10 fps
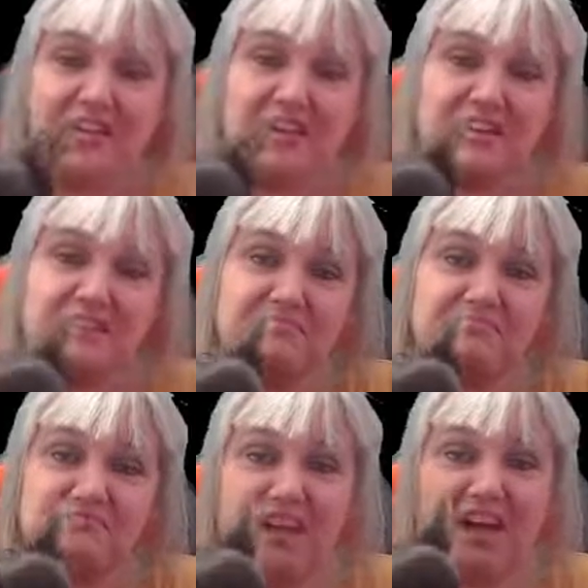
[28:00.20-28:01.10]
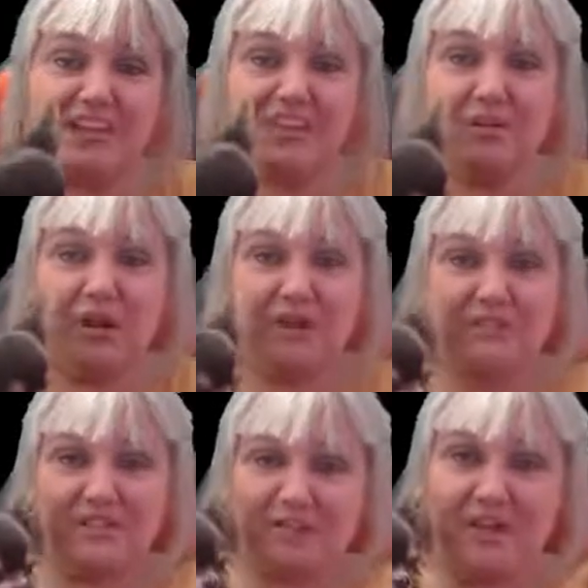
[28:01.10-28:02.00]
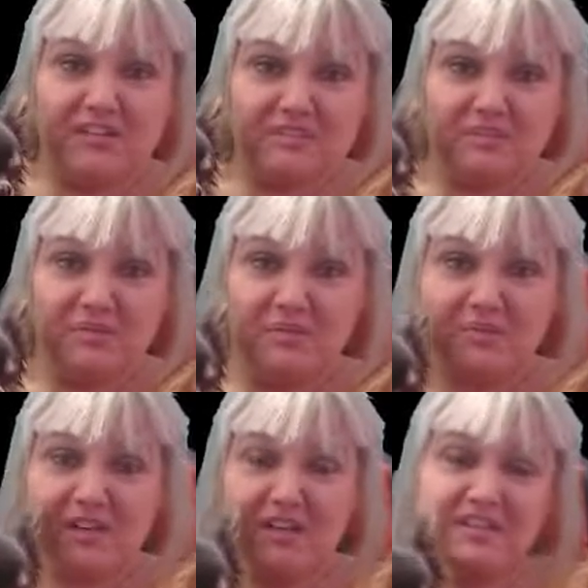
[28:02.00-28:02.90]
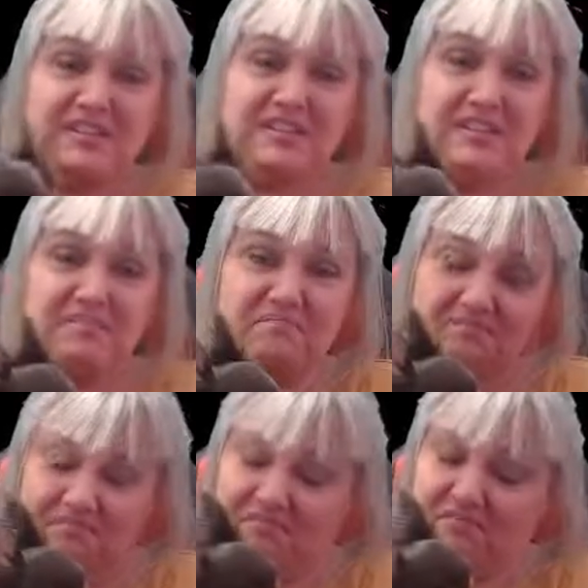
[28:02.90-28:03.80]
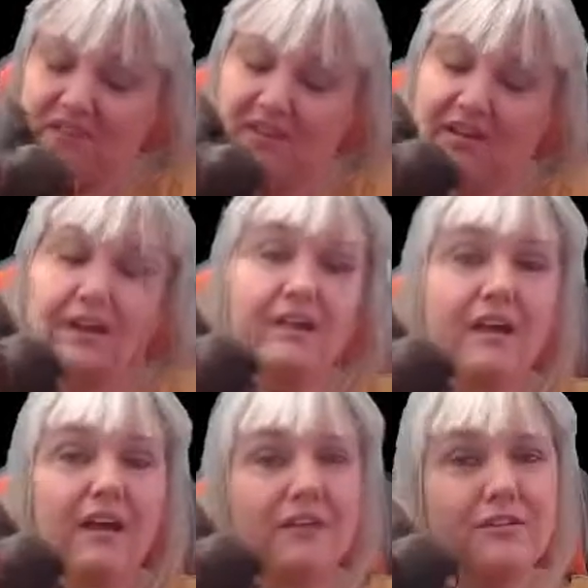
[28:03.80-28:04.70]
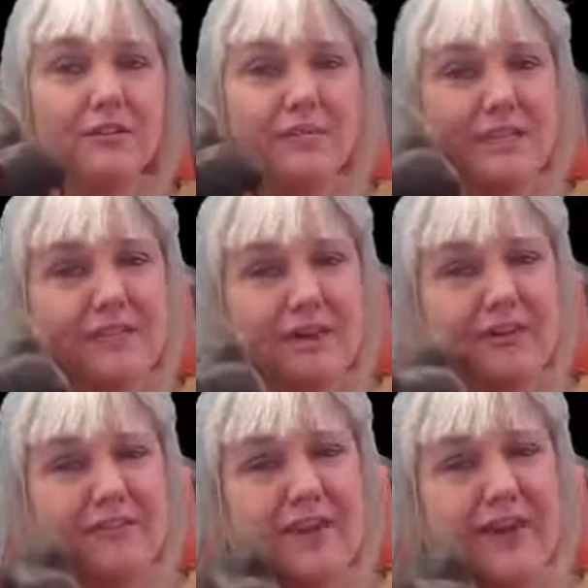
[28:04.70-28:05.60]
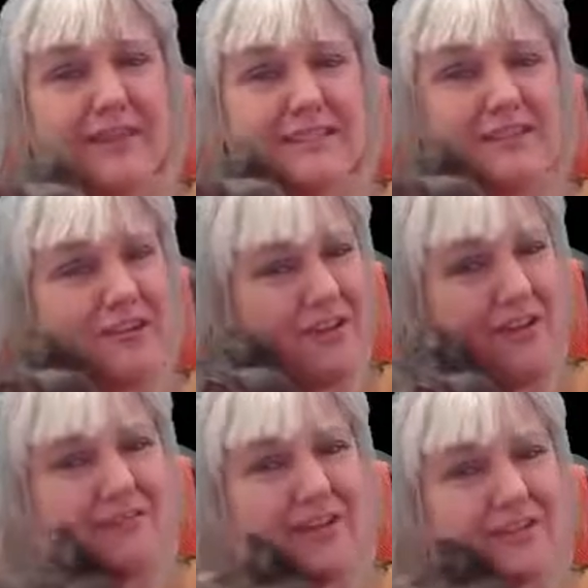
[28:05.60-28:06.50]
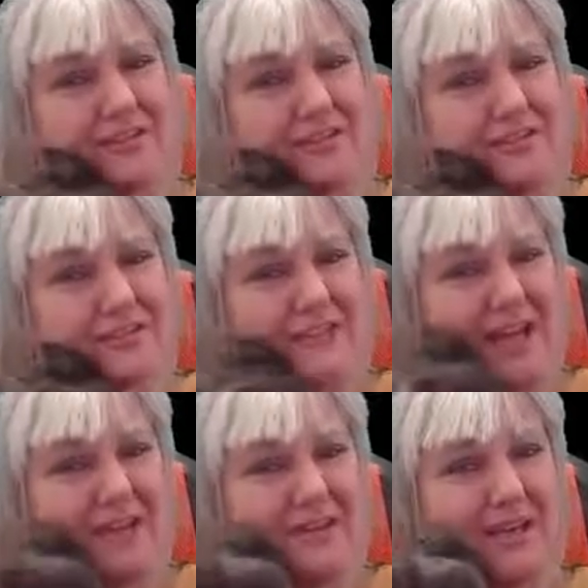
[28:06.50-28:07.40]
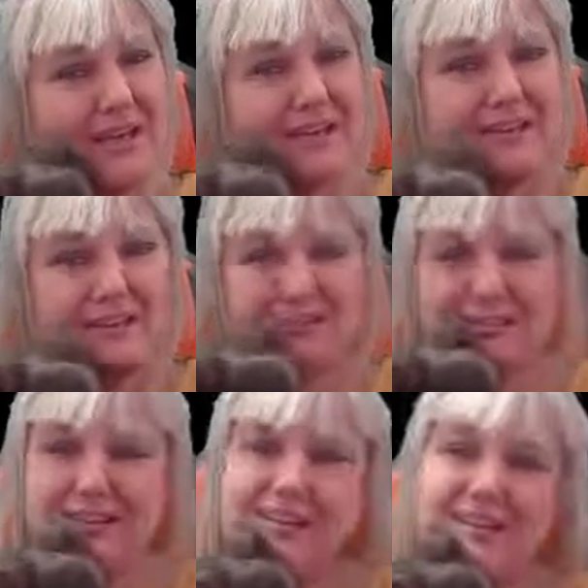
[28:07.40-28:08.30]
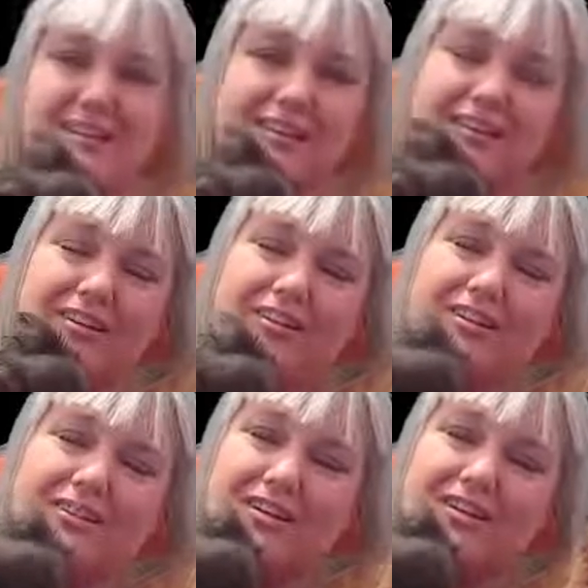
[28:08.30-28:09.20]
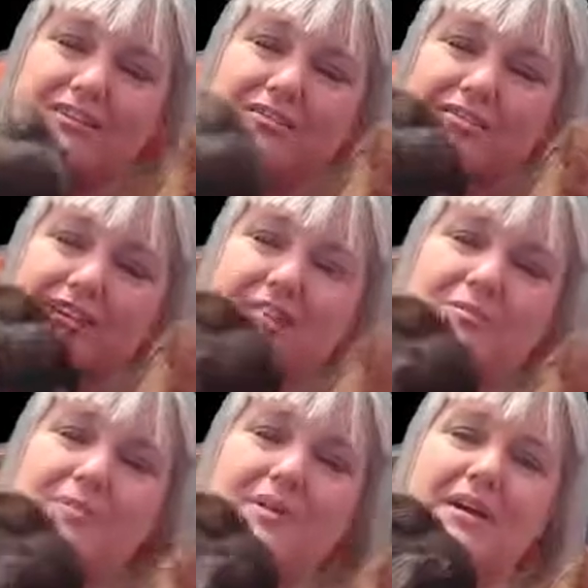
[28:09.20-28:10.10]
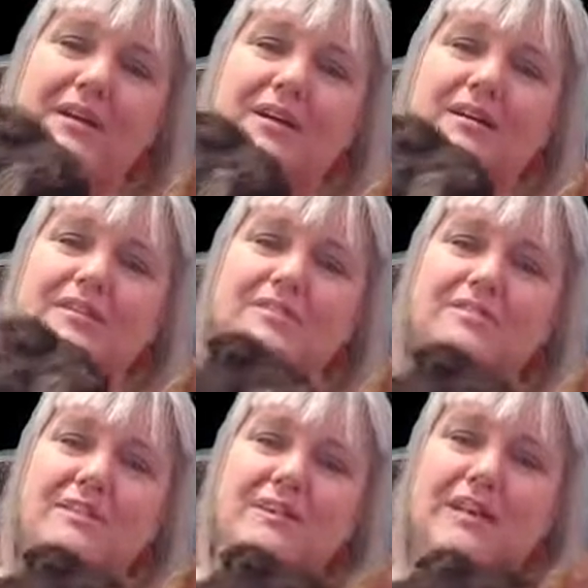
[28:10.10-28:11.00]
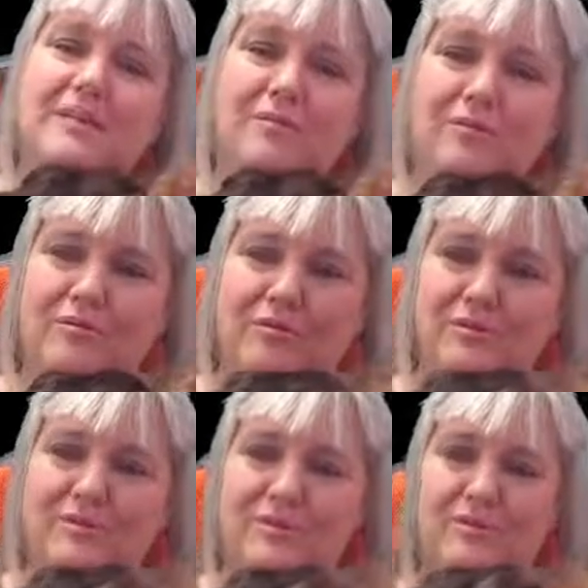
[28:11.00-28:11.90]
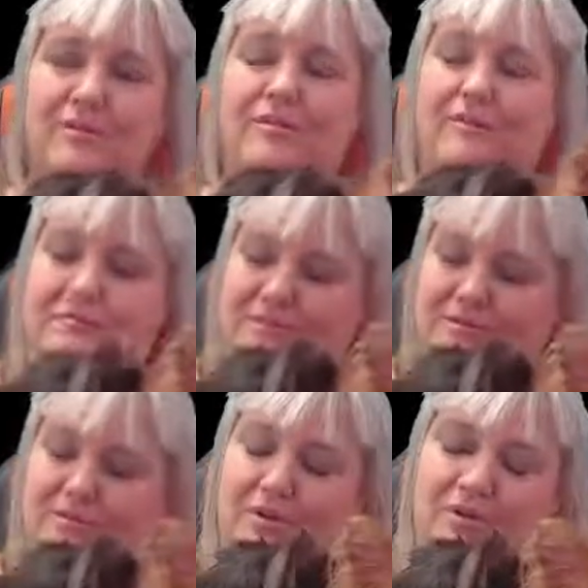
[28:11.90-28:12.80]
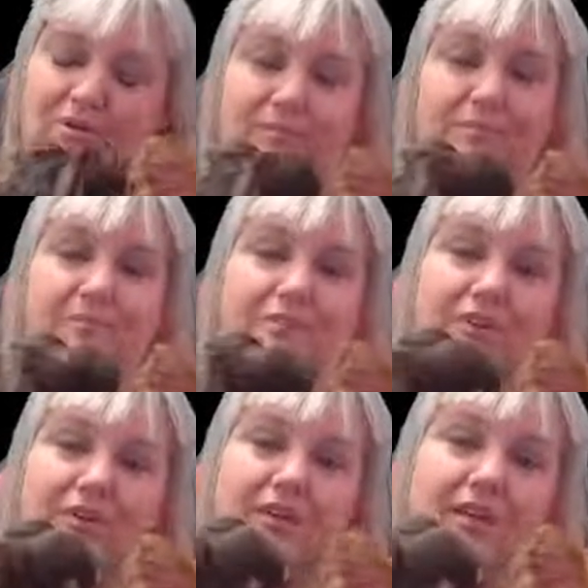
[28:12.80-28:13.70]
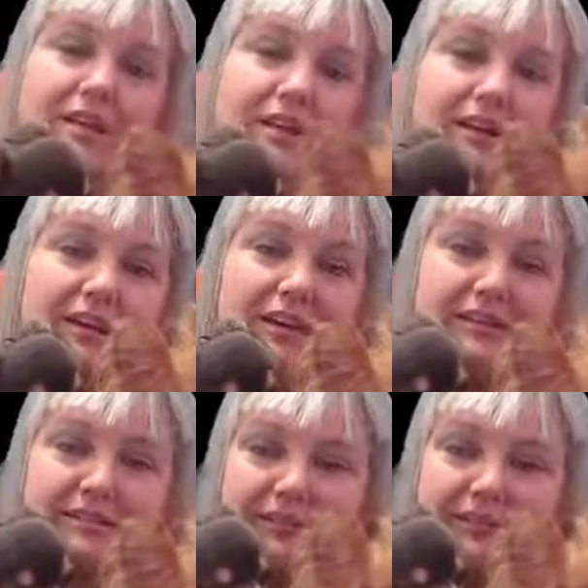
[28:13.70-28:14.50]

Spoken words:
things. I actually quite miss my stormy mummy because I ain't got nobody to aggravate. You can't aggravate the dogs the same, can you? No, you can't. Can you not climb up my screen anymore, sweetheart? It's up my arm. You can't get any higher.